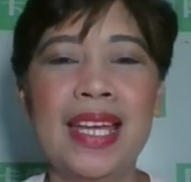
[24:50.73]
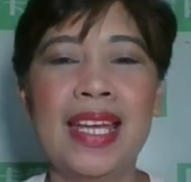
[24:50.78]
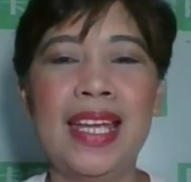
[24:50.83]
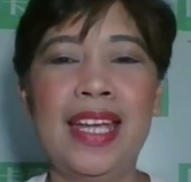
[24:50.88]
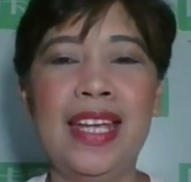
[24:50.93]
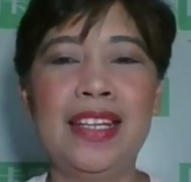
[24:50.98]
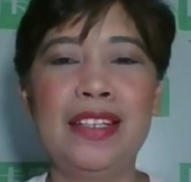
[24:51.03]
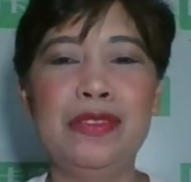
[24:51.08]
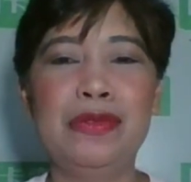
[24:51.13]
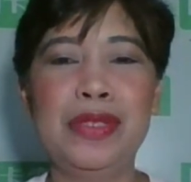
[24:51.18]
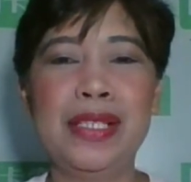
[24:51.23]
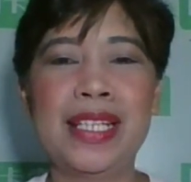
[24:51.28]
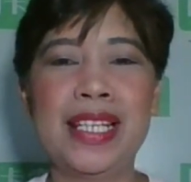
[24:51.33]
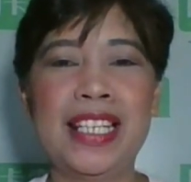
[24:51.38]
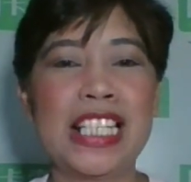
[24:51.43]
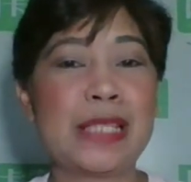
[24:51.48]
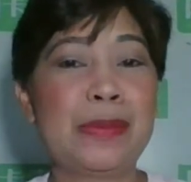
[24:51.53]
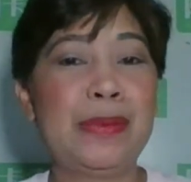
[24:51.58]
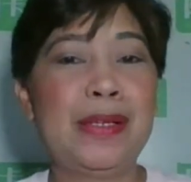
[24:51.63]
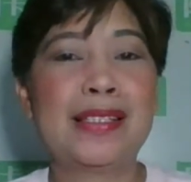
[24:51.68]
and we can
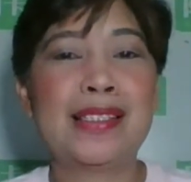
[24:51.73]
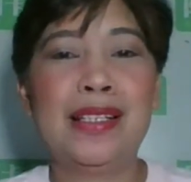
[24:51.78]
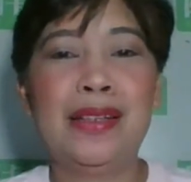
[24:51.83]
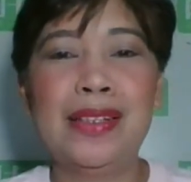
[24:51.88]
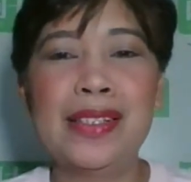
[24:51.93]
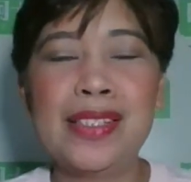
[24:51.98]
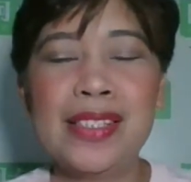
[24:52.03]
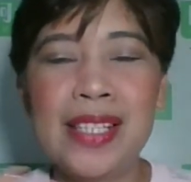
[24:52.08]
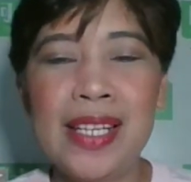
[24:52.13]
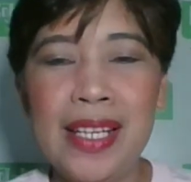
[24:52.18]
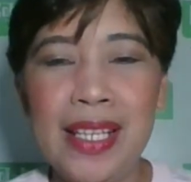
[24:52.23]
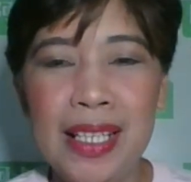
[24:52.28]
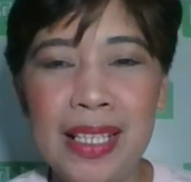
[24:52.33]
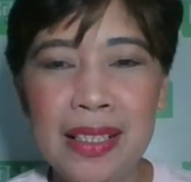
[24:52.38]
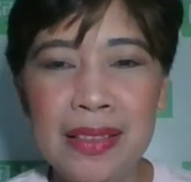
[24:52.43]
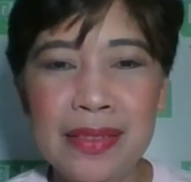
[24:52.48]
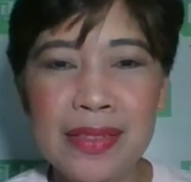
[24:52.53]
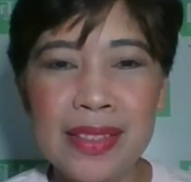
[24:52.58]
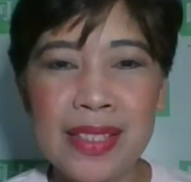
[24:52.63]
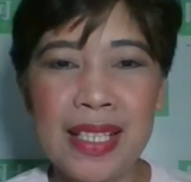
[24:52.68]
express
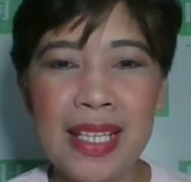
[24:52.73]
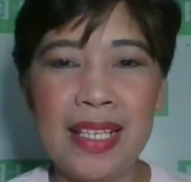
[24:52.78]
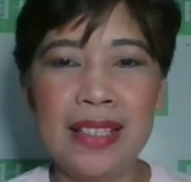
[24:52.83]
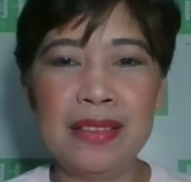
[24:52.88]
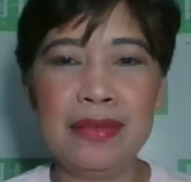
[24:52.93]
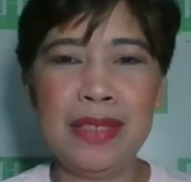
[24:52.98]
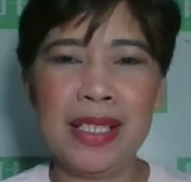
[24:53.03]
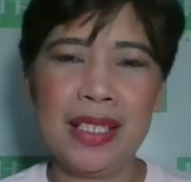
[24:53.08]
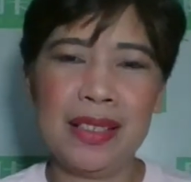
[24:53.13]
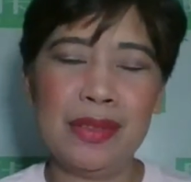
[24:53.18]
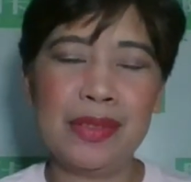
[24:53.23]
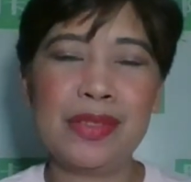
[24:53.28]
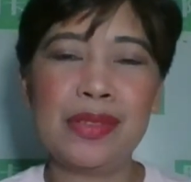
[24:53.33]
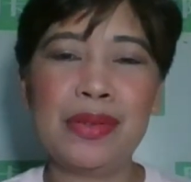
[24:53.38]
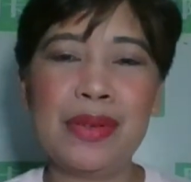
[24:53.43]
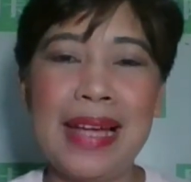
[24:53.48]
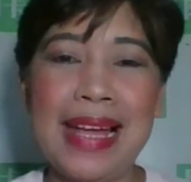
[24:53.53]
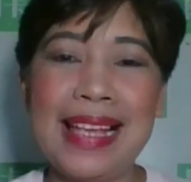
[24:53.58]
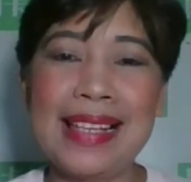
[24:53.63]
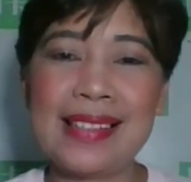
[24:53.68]
ourselves, and we can
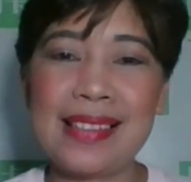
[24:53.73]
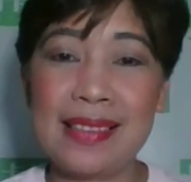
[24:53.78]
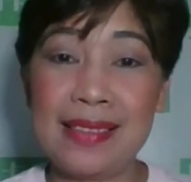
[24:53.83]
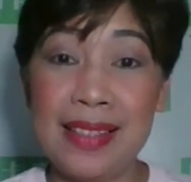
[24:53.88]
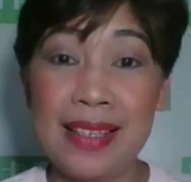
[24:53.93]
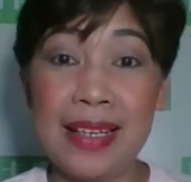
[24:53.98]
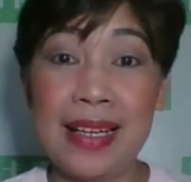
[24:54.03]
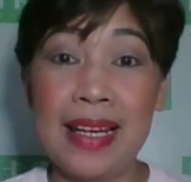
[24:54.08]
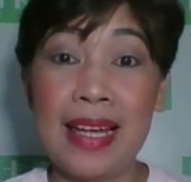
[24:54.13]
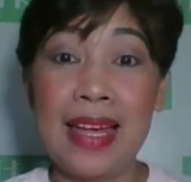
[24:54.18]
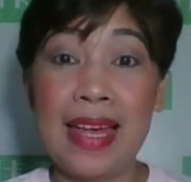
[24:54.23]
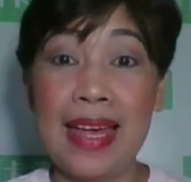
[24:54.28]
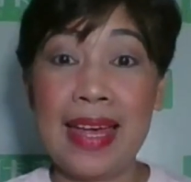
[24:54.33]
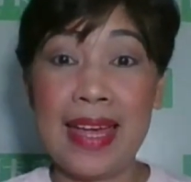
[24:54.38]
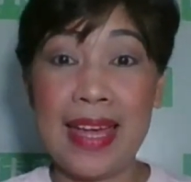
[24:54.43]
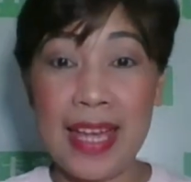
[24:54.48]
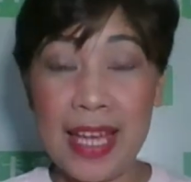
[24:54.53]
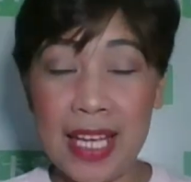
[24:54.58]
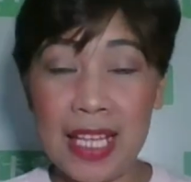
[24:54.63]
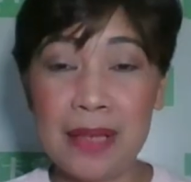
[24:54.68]
also ask their
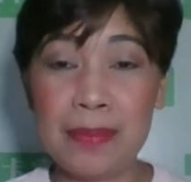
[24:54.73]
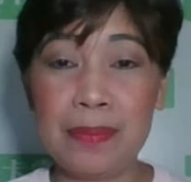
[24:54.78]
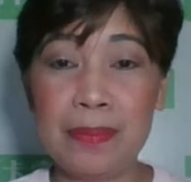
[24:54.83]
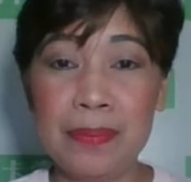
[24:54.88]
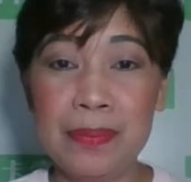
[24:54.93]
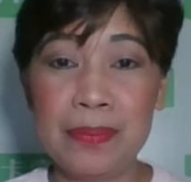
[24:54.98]
help